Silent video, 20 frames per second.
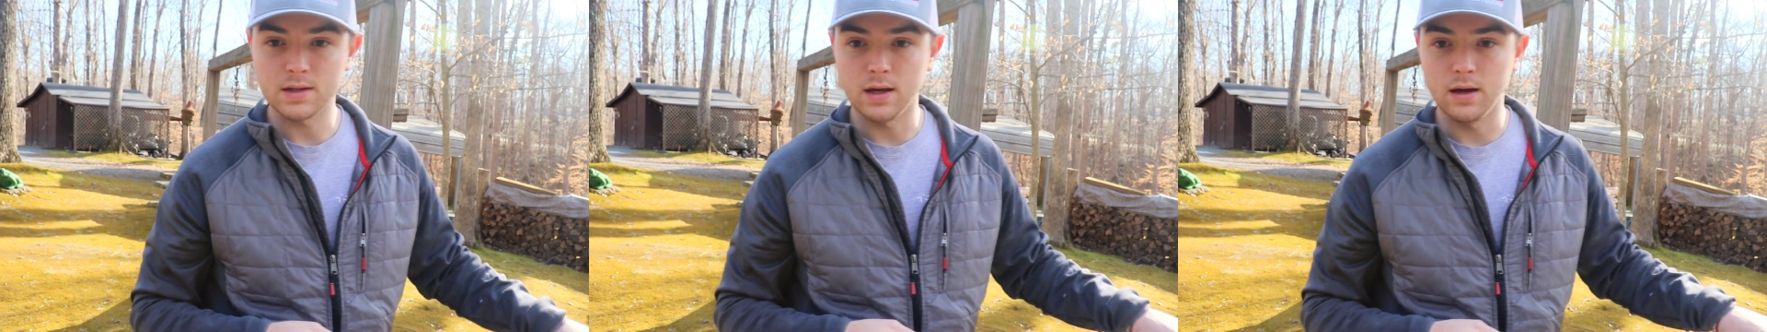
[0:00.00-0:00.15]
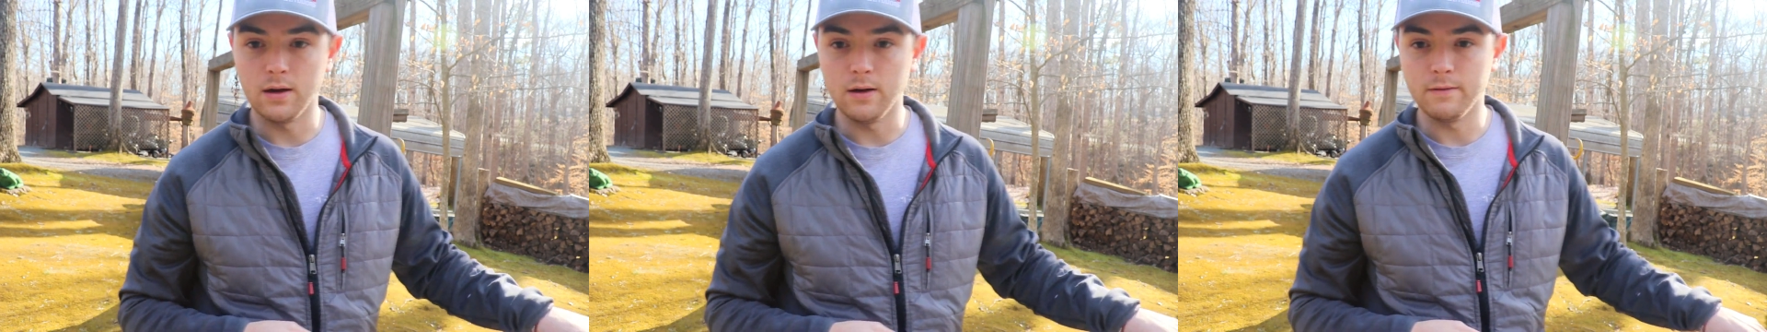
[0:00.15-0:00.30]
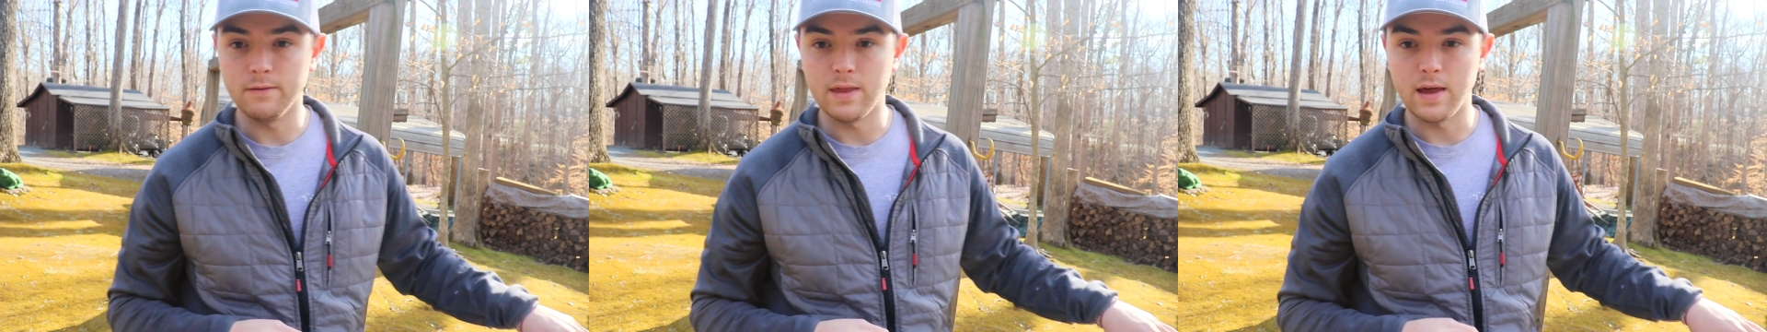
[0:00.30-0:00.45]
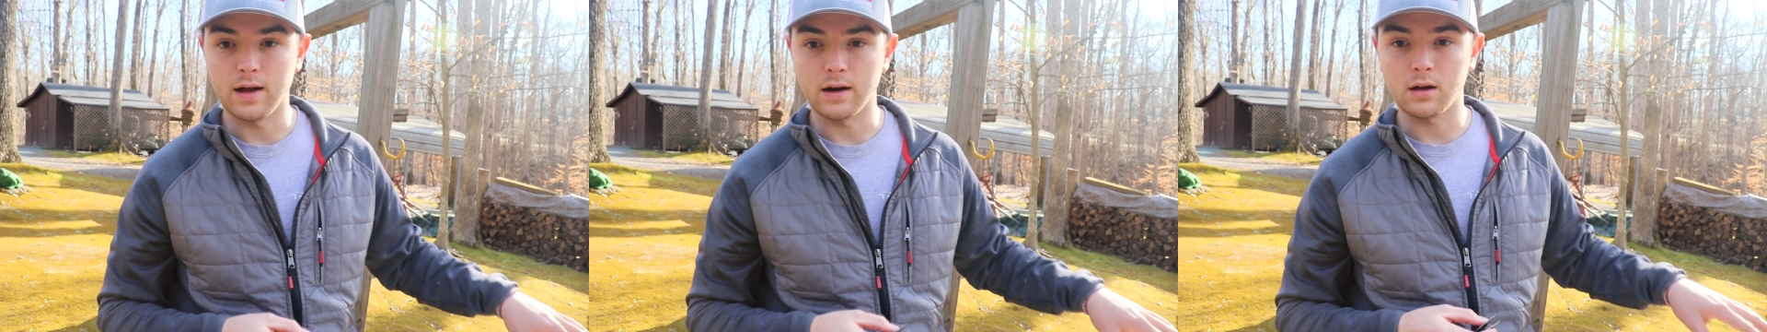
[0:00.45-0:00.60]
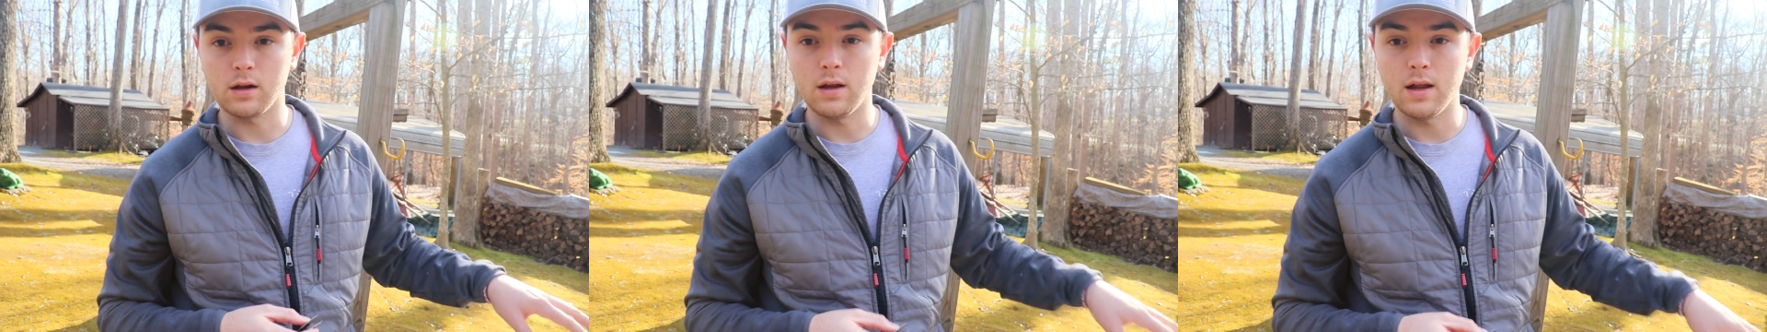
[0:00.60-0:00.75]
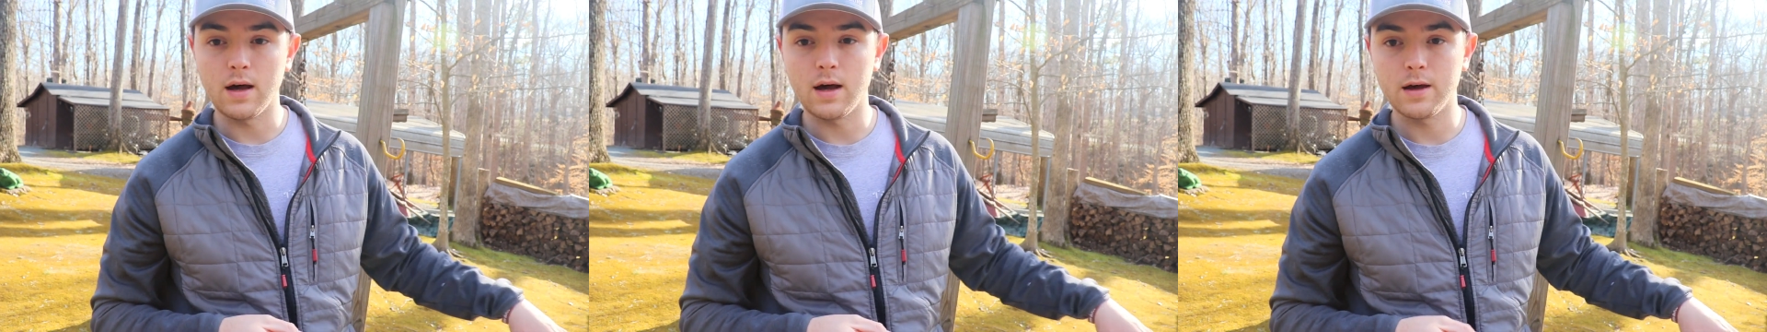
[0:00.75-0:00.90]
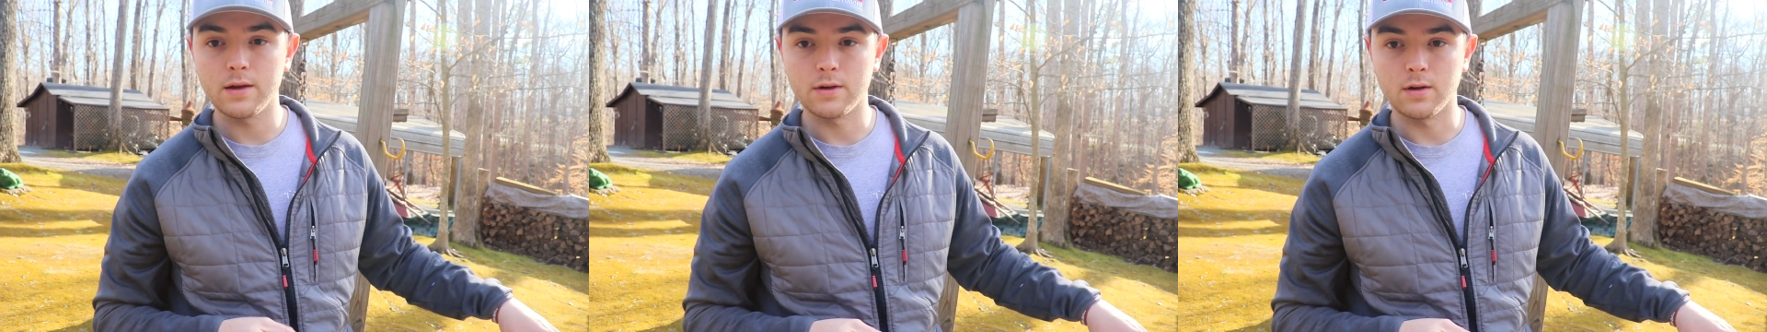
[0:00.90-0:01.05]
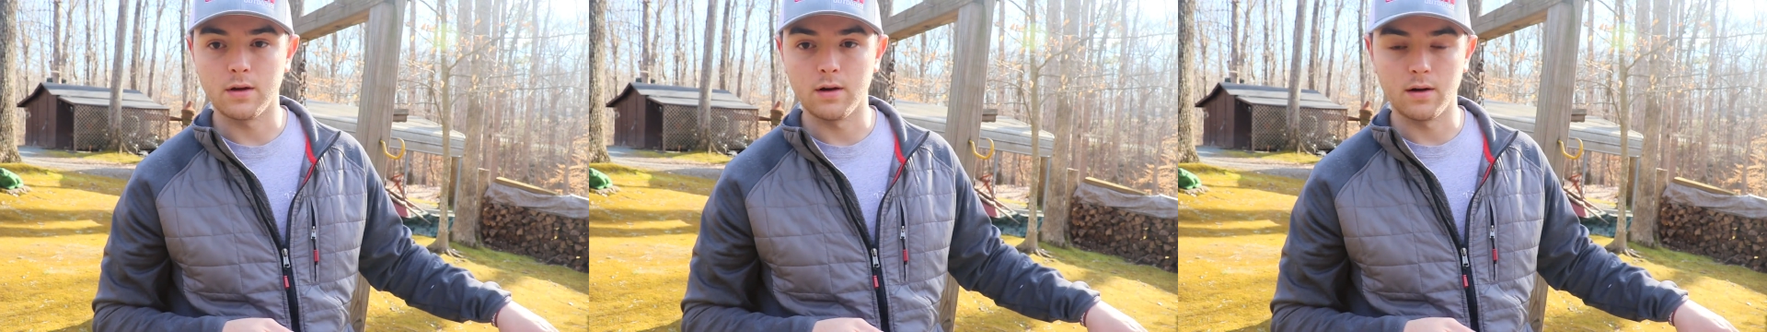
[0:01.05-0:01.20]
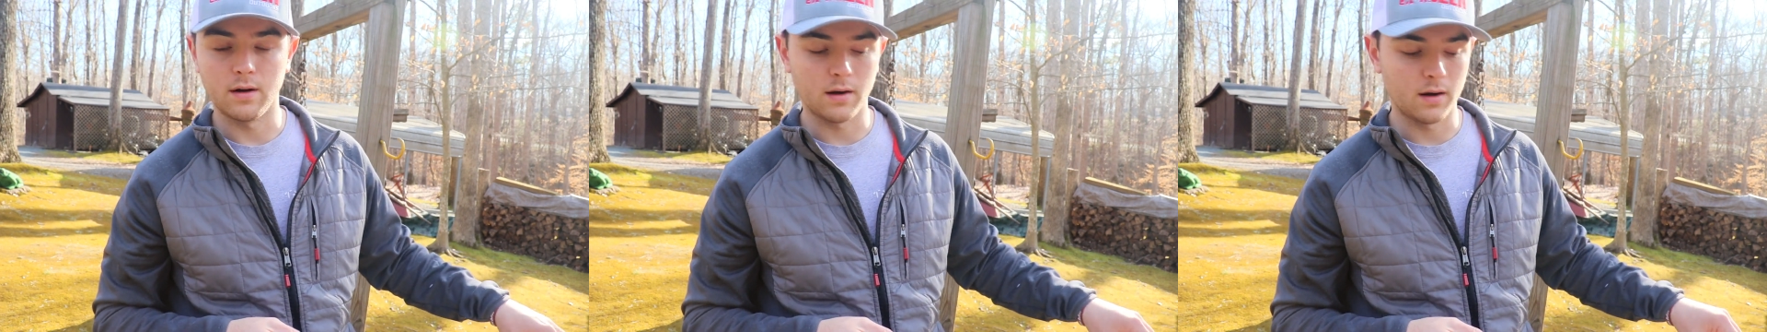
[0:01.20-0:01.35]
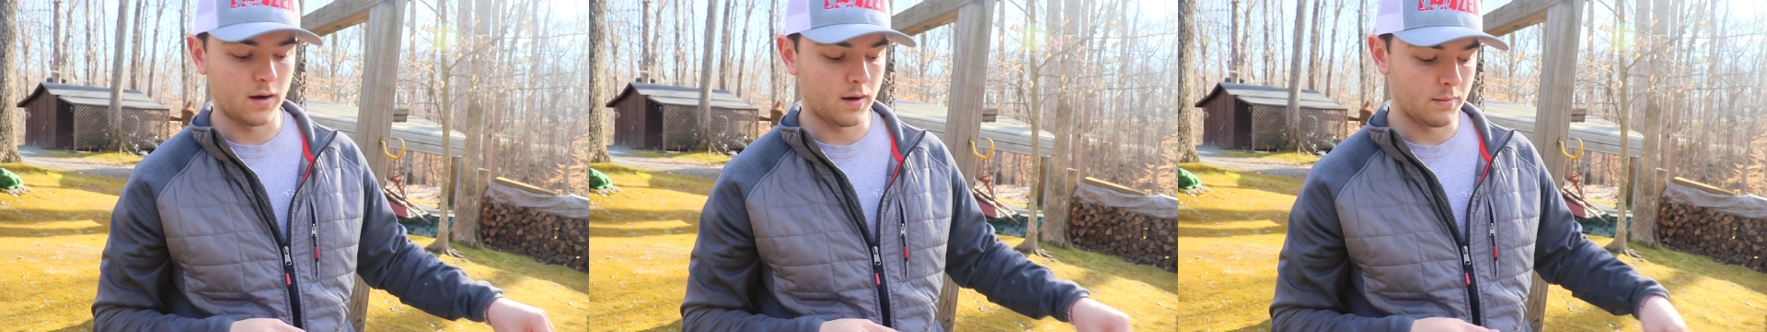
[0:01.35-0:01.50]
of that cloth
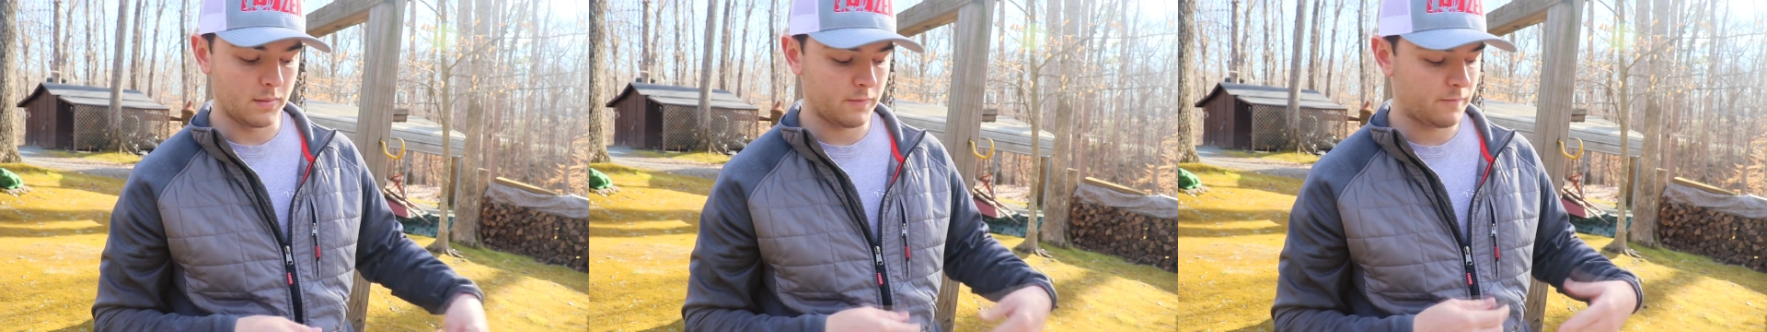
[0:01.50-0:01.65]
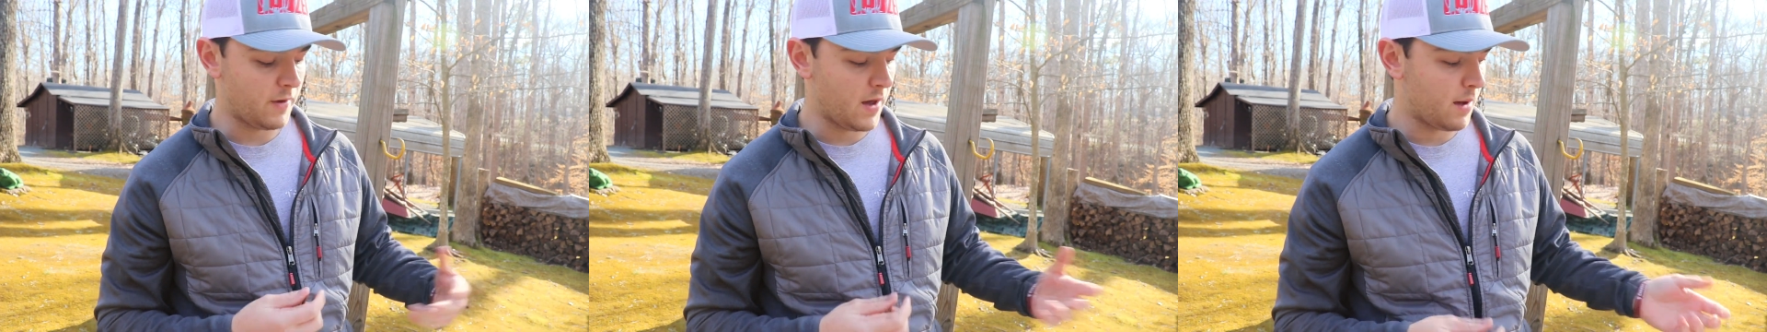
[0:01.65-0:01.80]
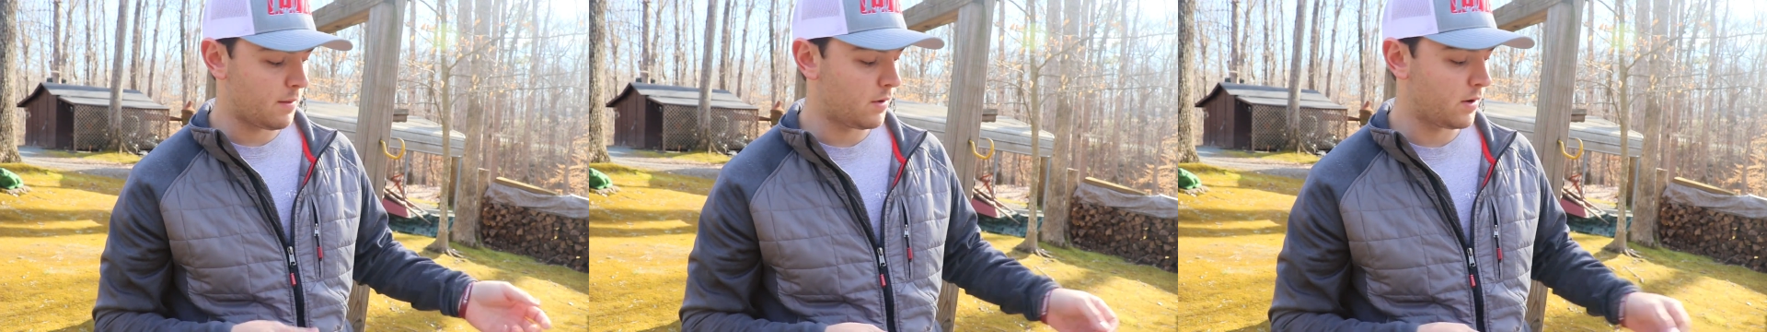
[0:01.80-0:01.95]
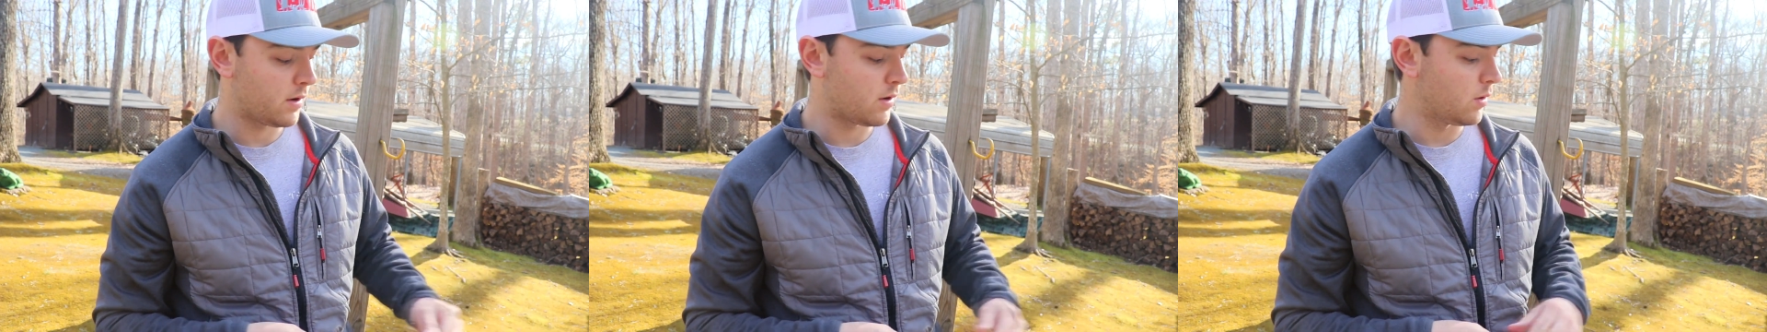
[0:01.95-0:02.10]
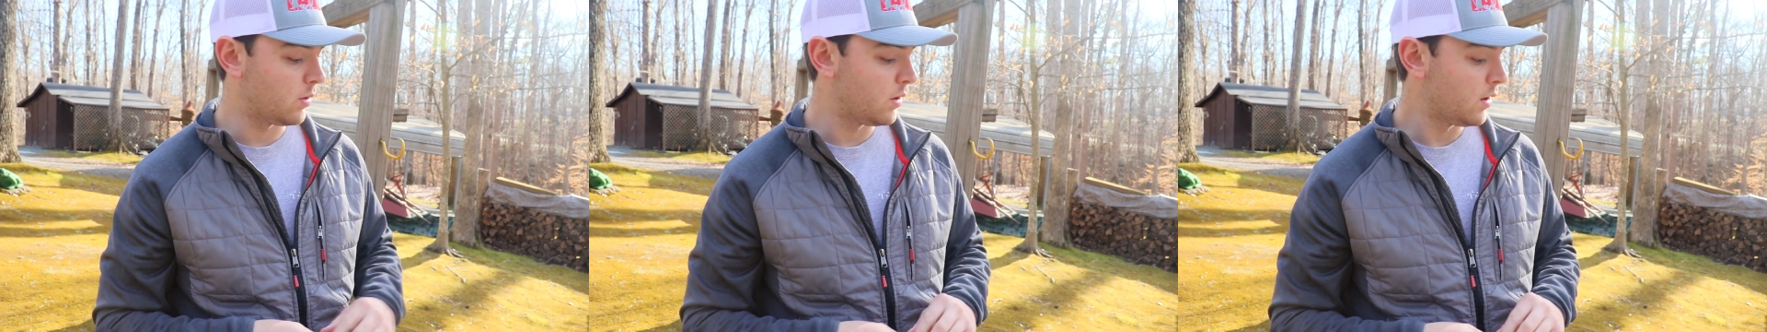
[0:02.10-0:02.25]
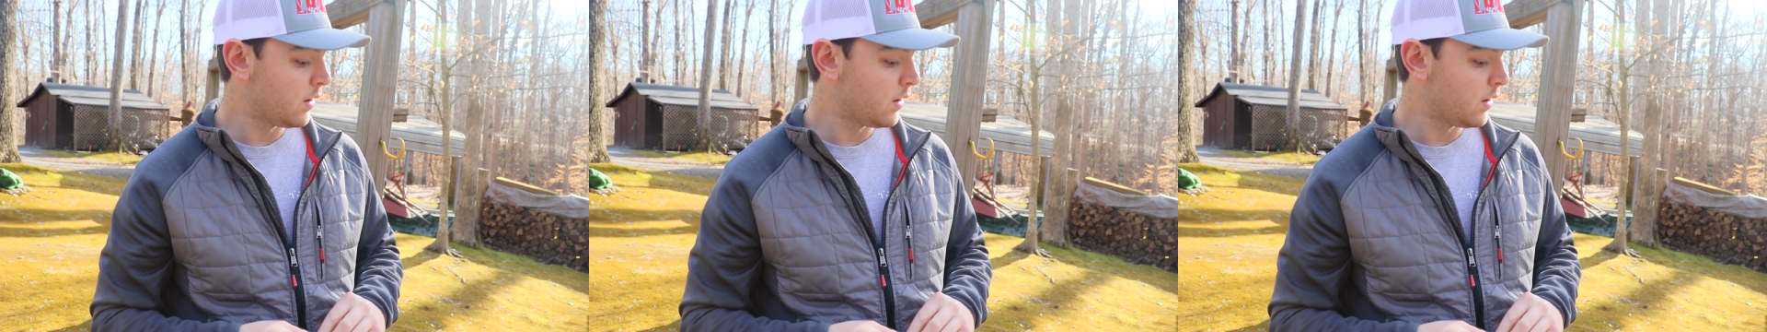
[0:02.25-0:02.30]
or fabric